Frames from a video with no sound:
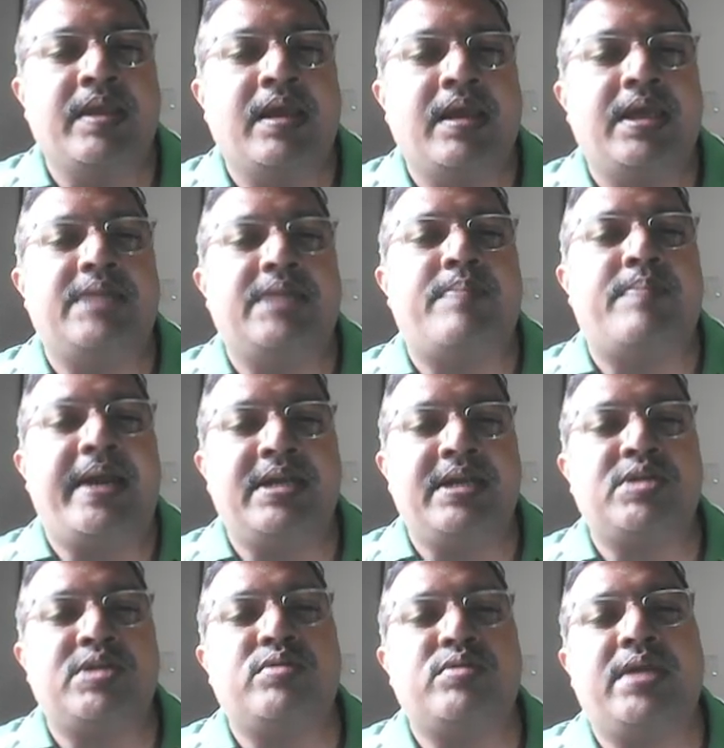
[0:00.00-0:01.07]
it
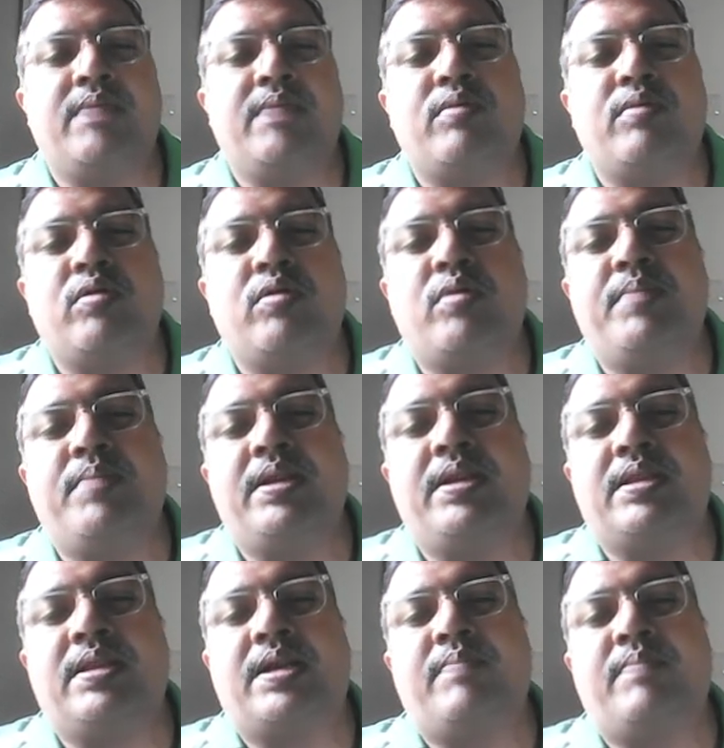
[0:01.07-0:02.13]
binds to the hemoglobin
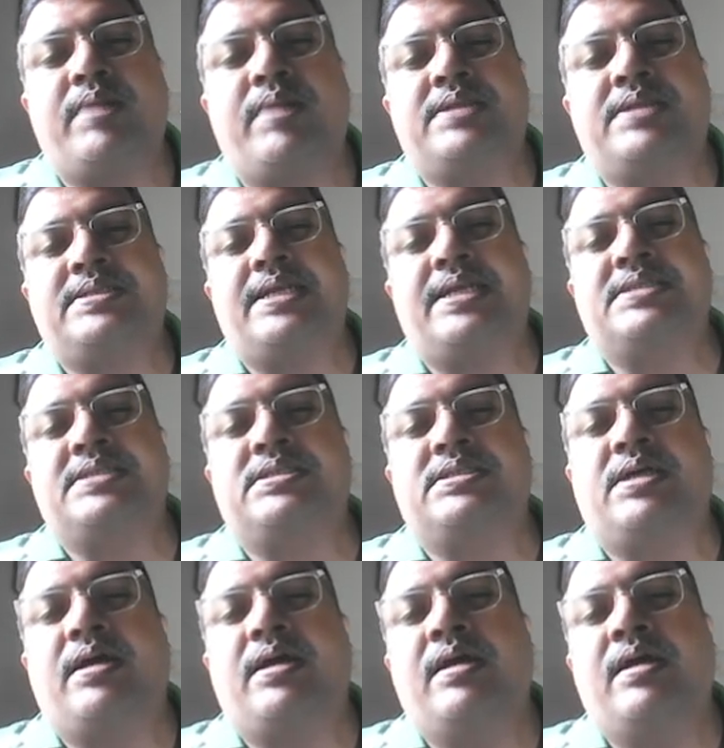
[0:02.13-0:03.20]
in the red blood cells
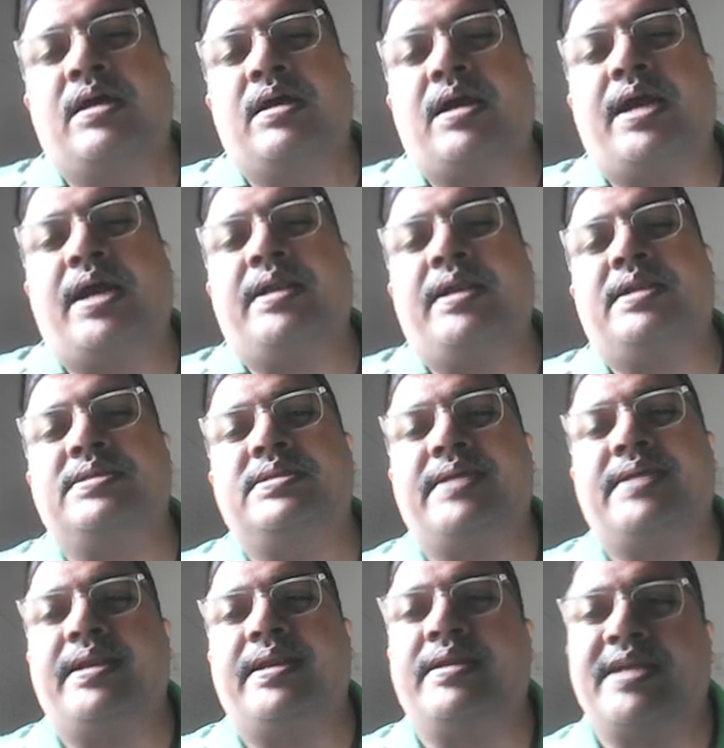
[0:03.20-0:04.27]
and it is
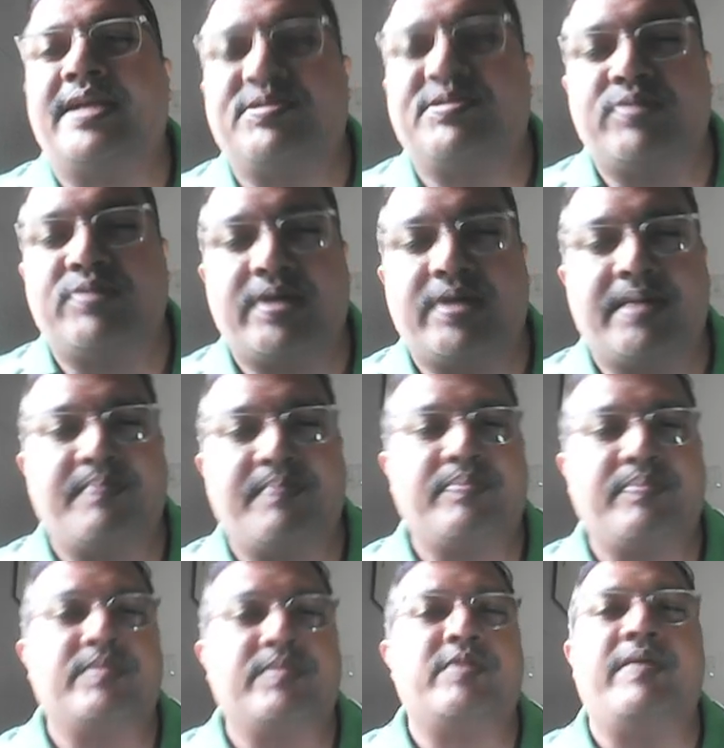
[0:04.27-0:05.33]
getting transmuted.
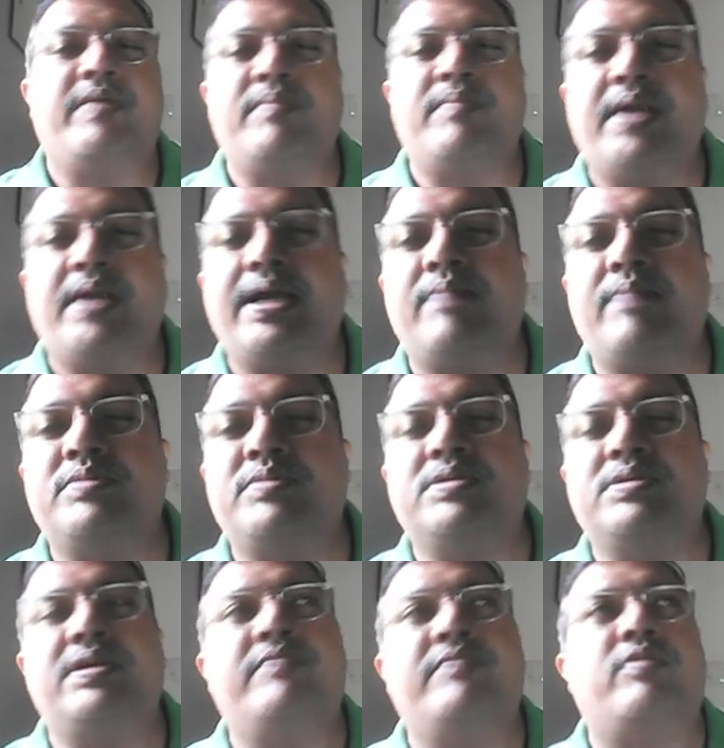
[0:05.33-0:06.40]
So when blood comes,
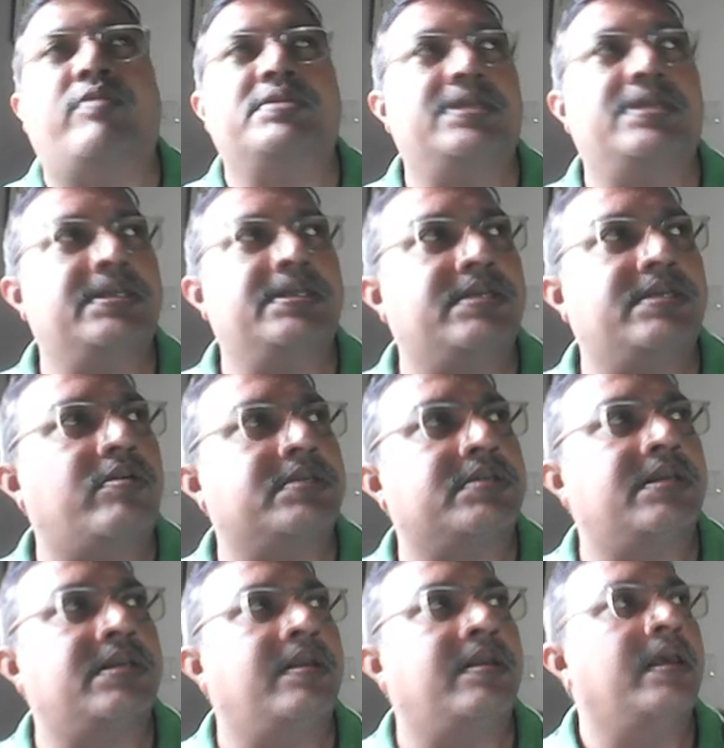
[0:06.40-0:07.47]
if oxygen is there,
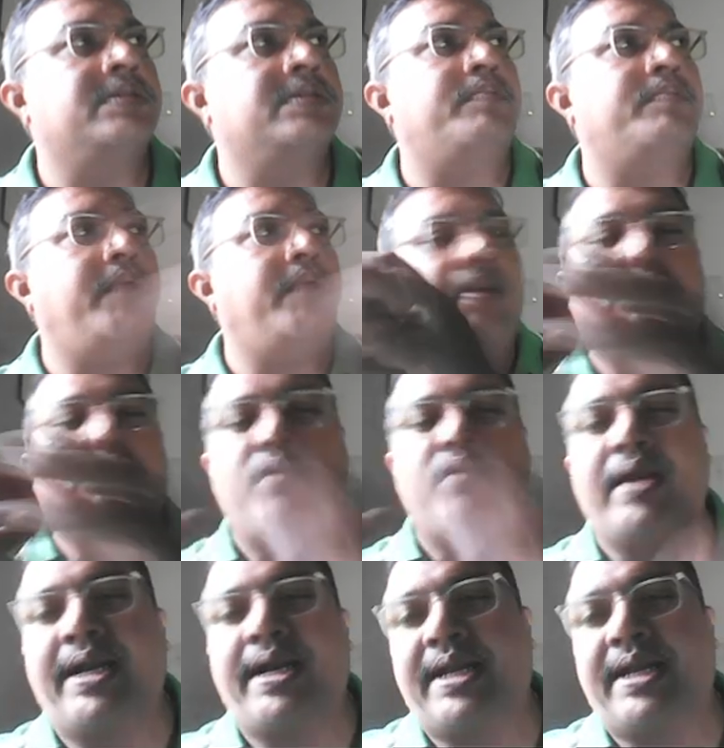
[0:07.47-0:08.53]
oxygen simply it will go
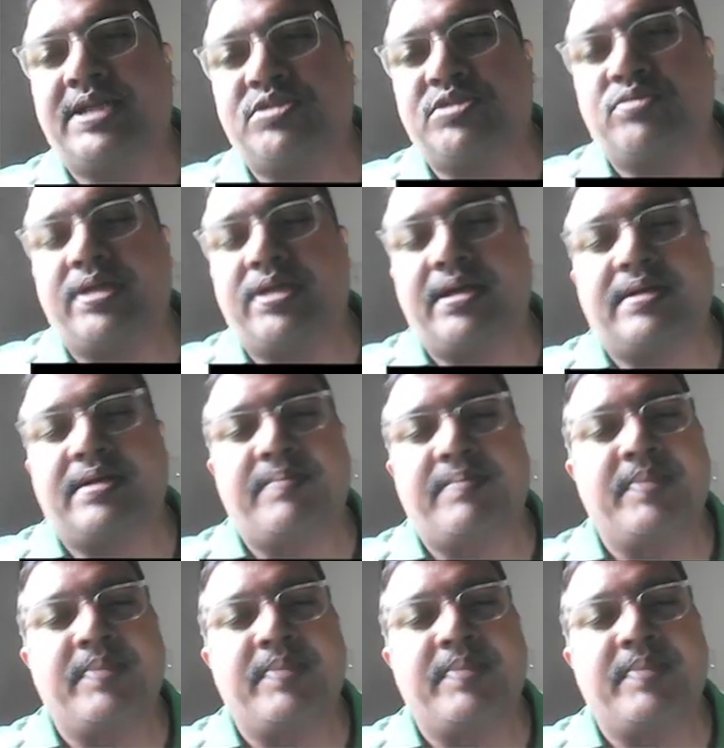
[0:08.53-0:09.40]
and attach to that